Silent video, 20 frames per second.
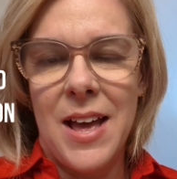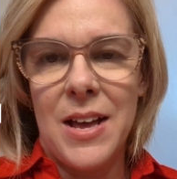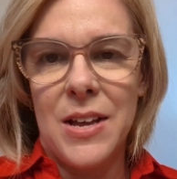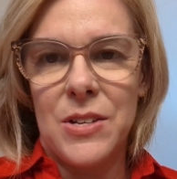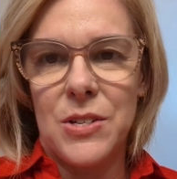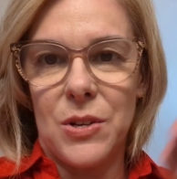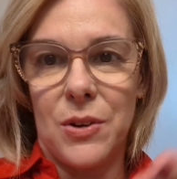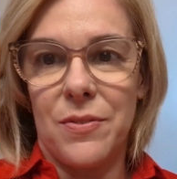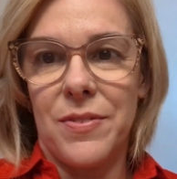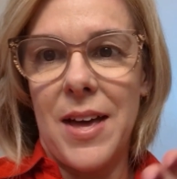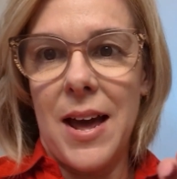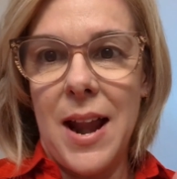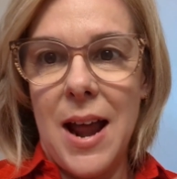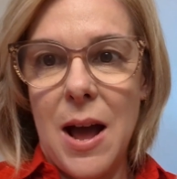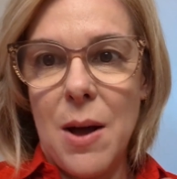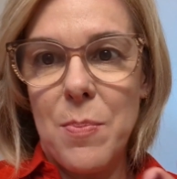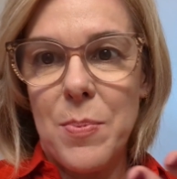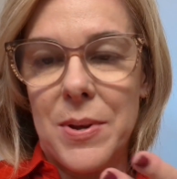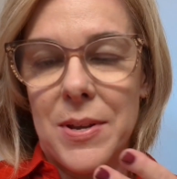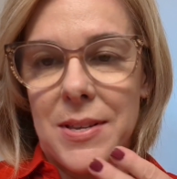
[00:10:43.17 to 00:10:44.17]
So if that
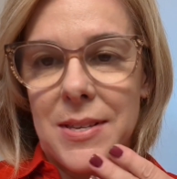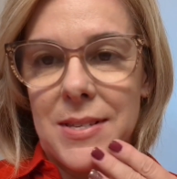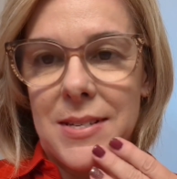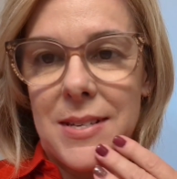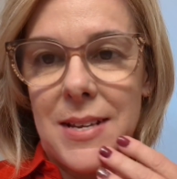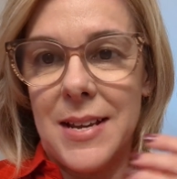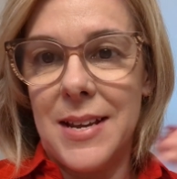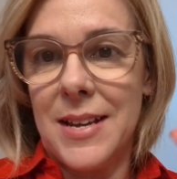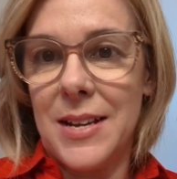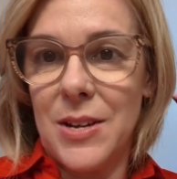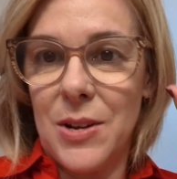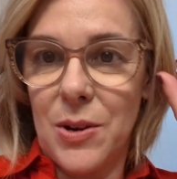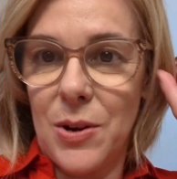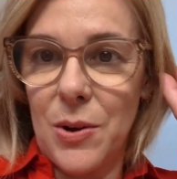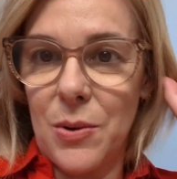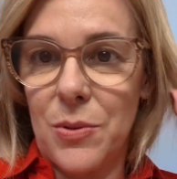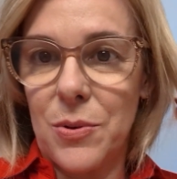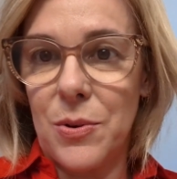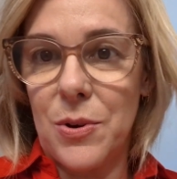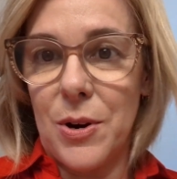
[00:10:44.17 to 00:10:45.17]
happens, you
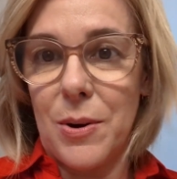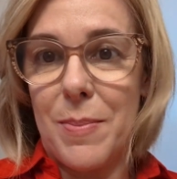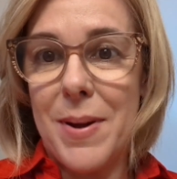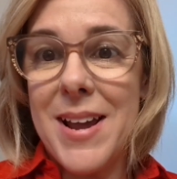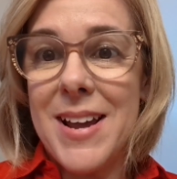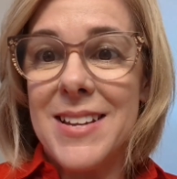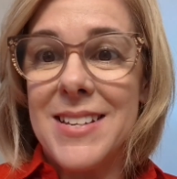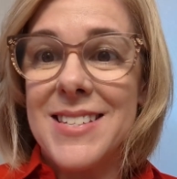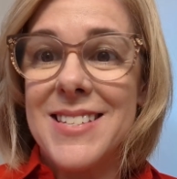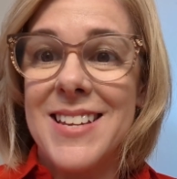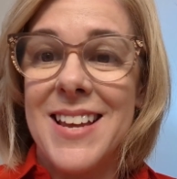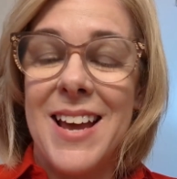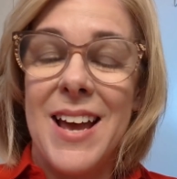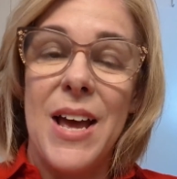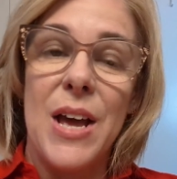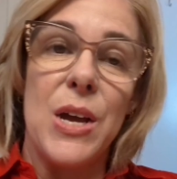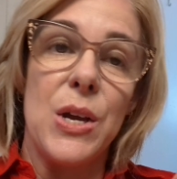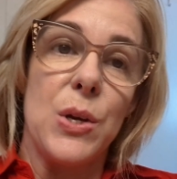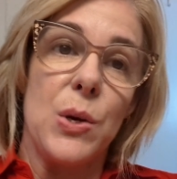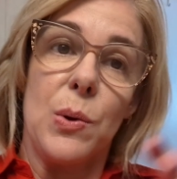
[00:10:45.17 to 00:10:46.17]
go through your base,
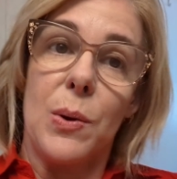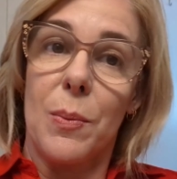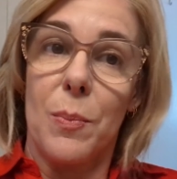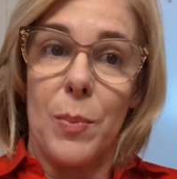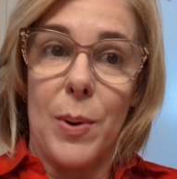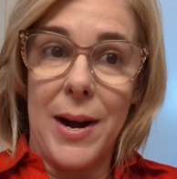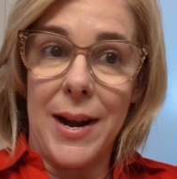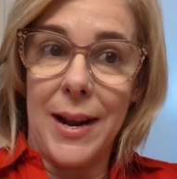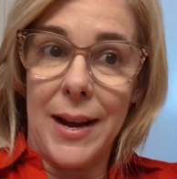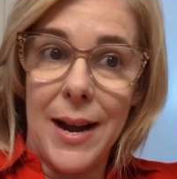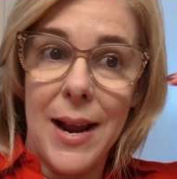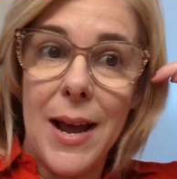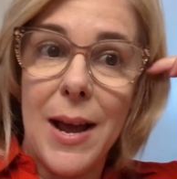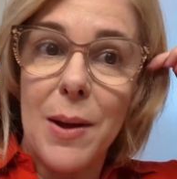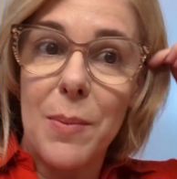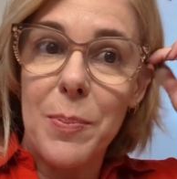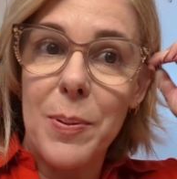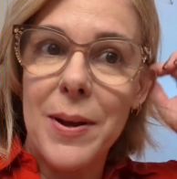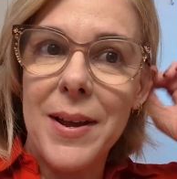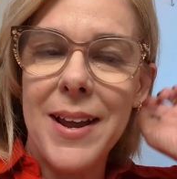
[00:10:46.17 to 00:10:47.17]
you can break it
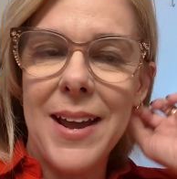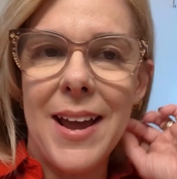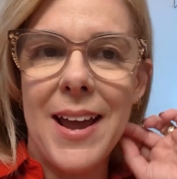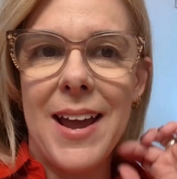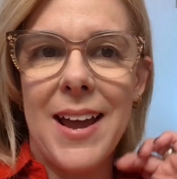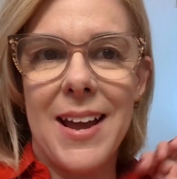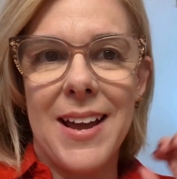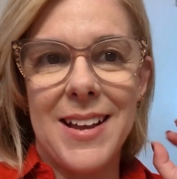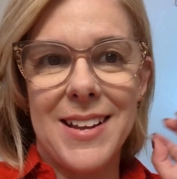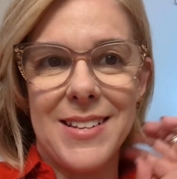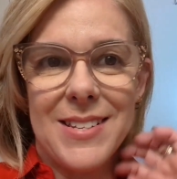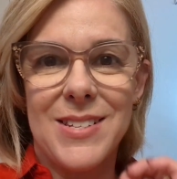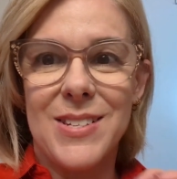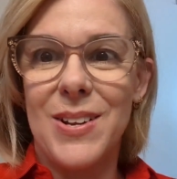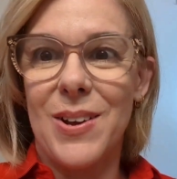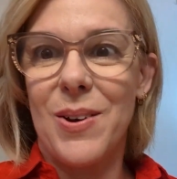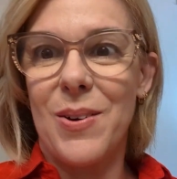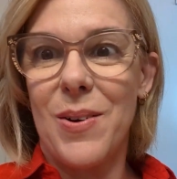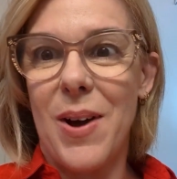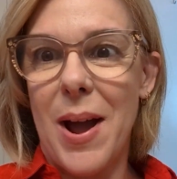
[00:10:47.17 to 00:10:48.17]
up. And
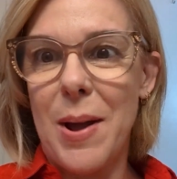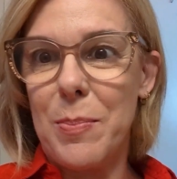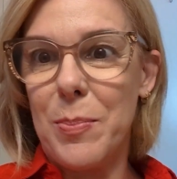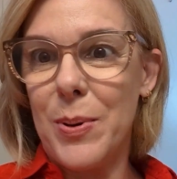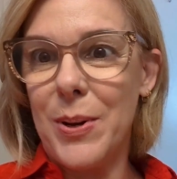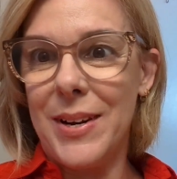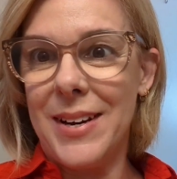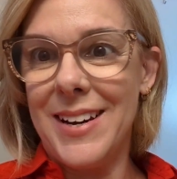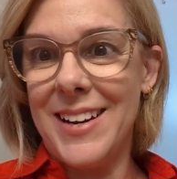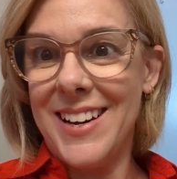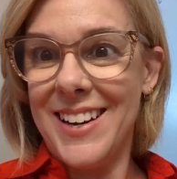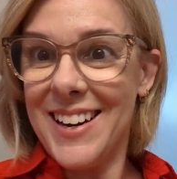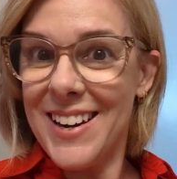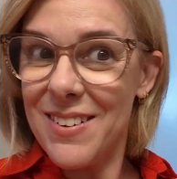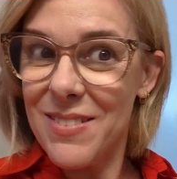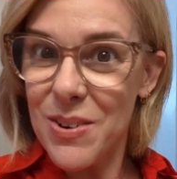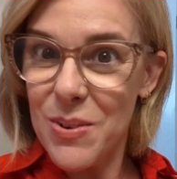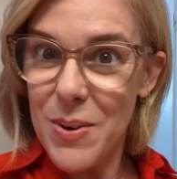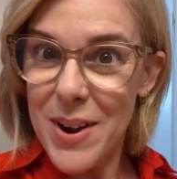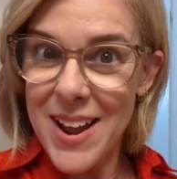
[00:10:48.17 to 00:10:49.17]
so I put it in
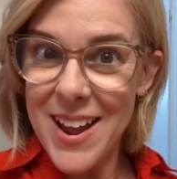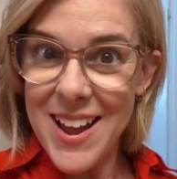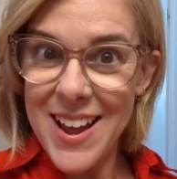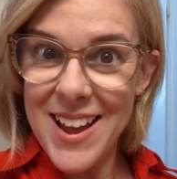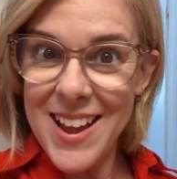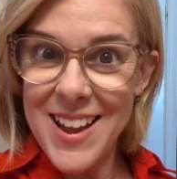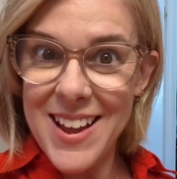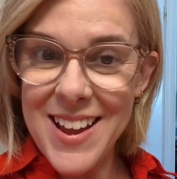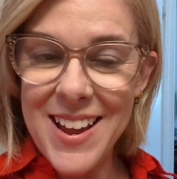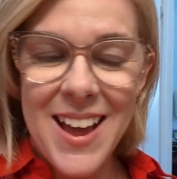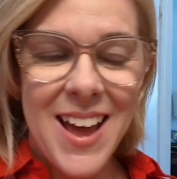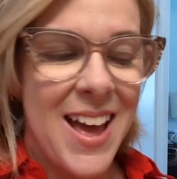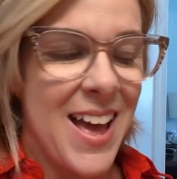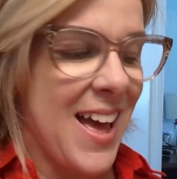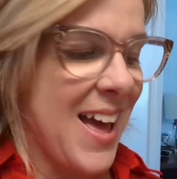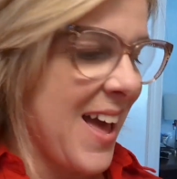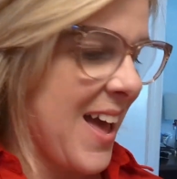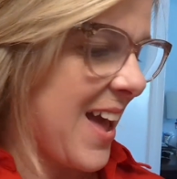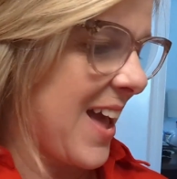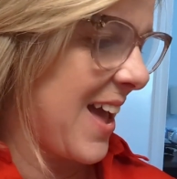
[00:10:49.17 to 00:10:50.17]
giveaway,
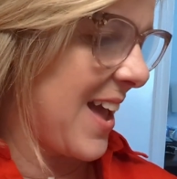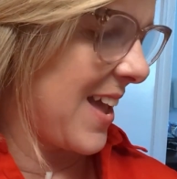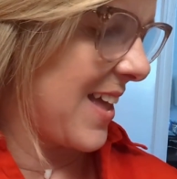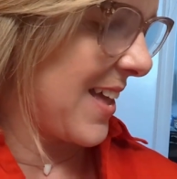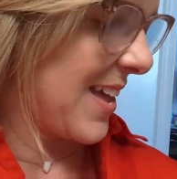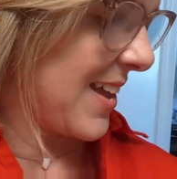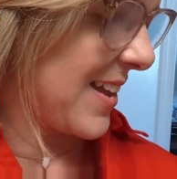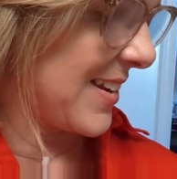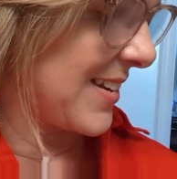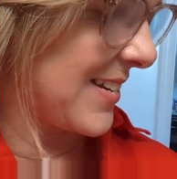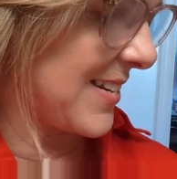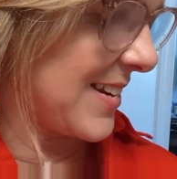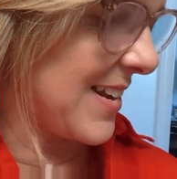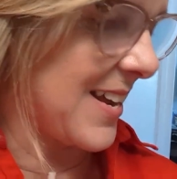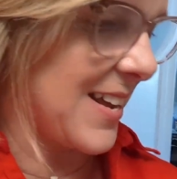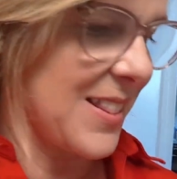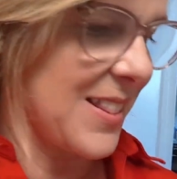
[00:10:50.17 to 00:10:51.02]
and